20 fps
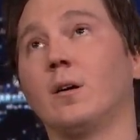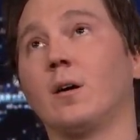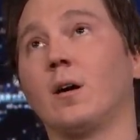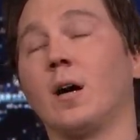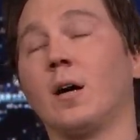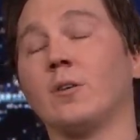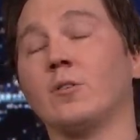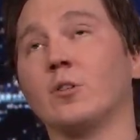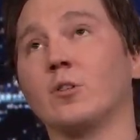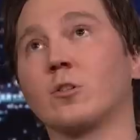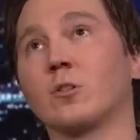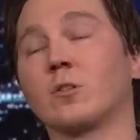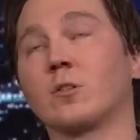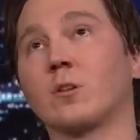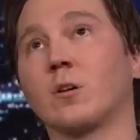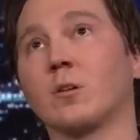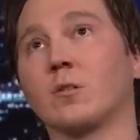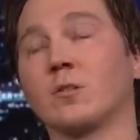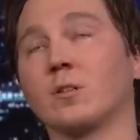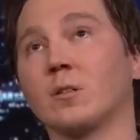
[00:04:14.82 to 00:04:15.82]
I just
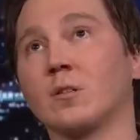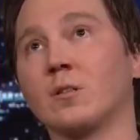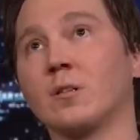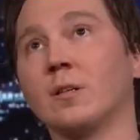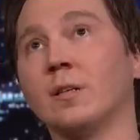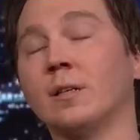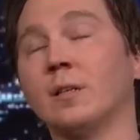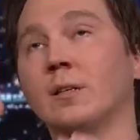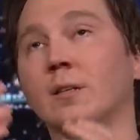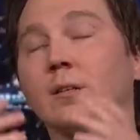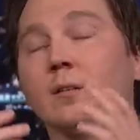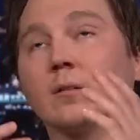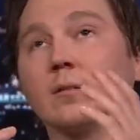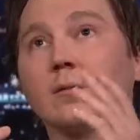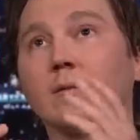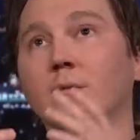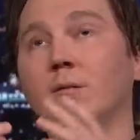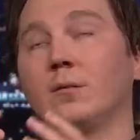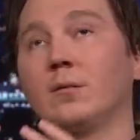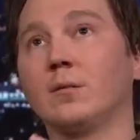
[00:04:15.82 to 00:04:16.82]
start to see
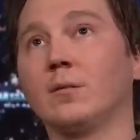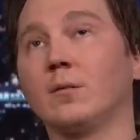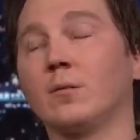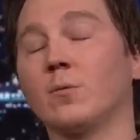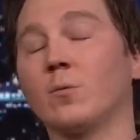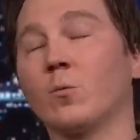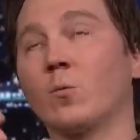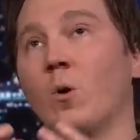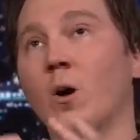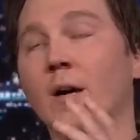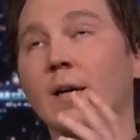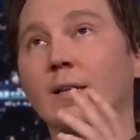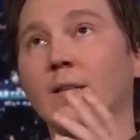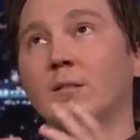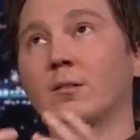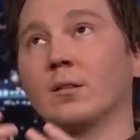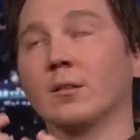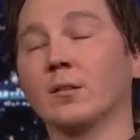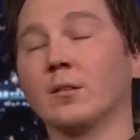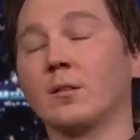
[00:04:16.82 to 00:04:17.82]

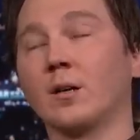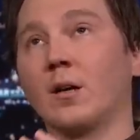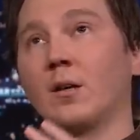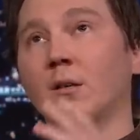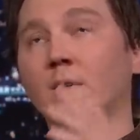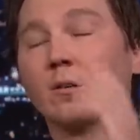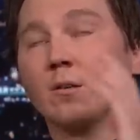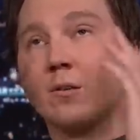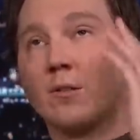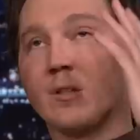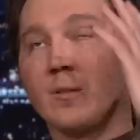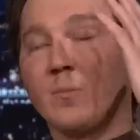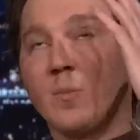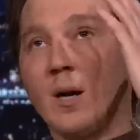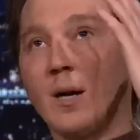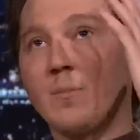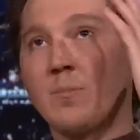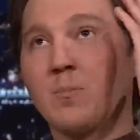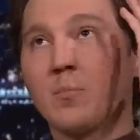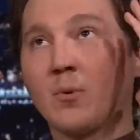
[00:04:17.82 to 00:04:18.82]
white and colors, and
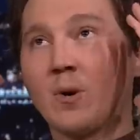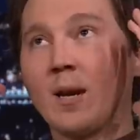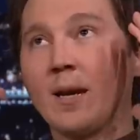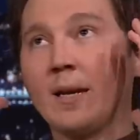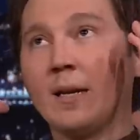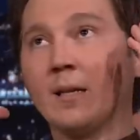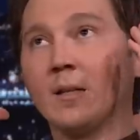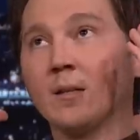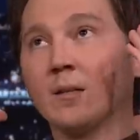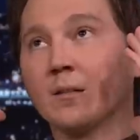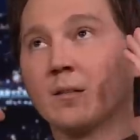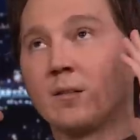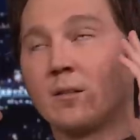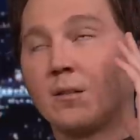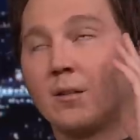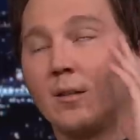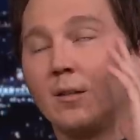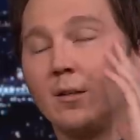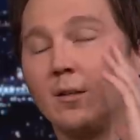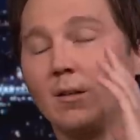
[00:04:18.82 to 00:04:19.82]
my brain
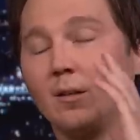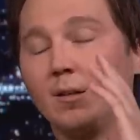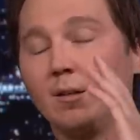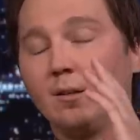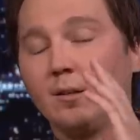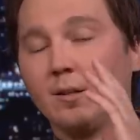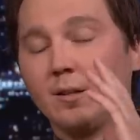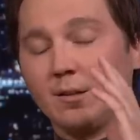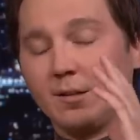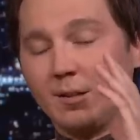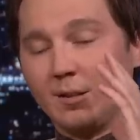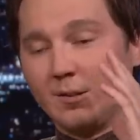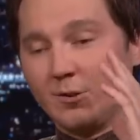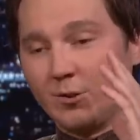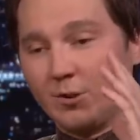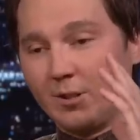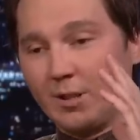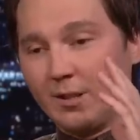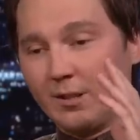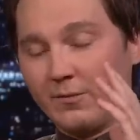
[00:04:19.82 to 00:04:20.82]
is, get,
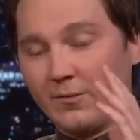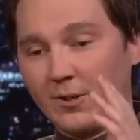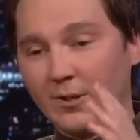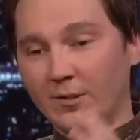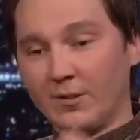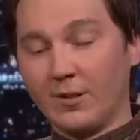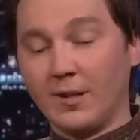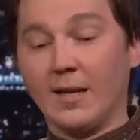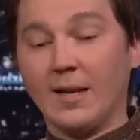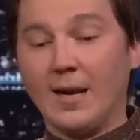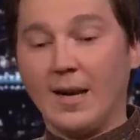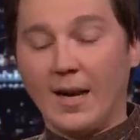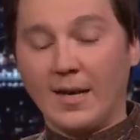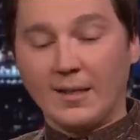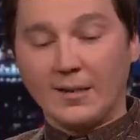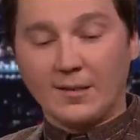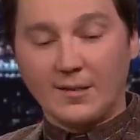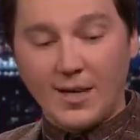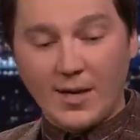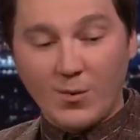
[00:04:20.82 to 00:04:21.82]
things are getting very tight.
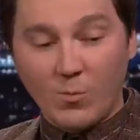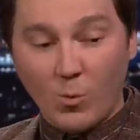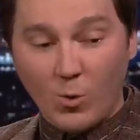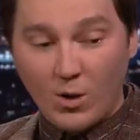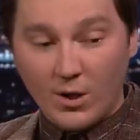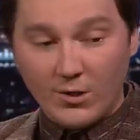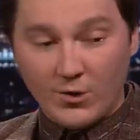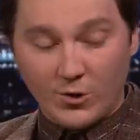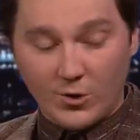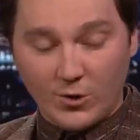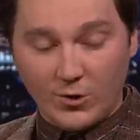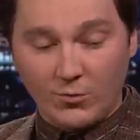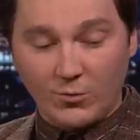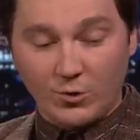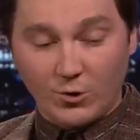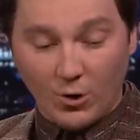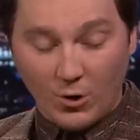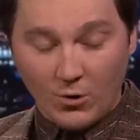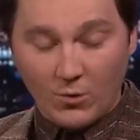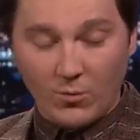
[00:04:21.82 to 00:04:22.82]
And it's day one, so you
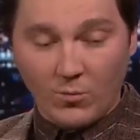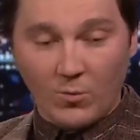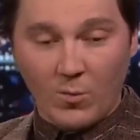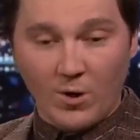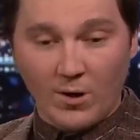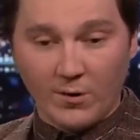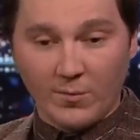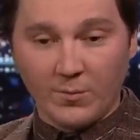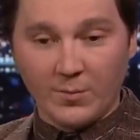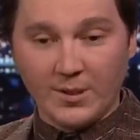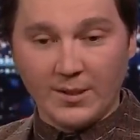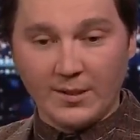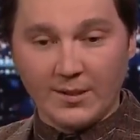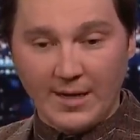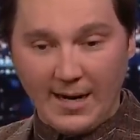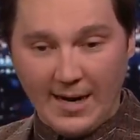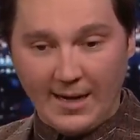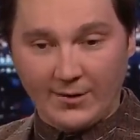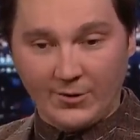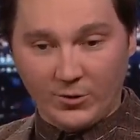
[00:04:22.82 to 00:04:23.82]
don't want to be
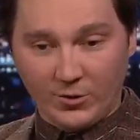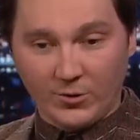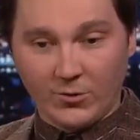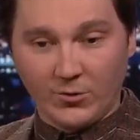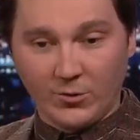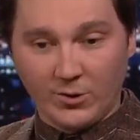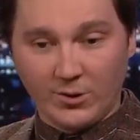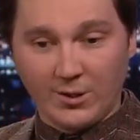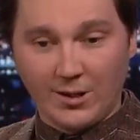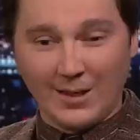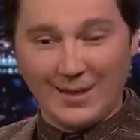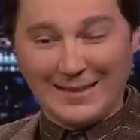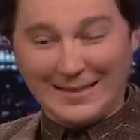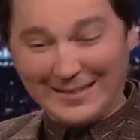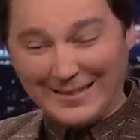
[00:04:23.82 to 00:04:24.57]
the actor who's like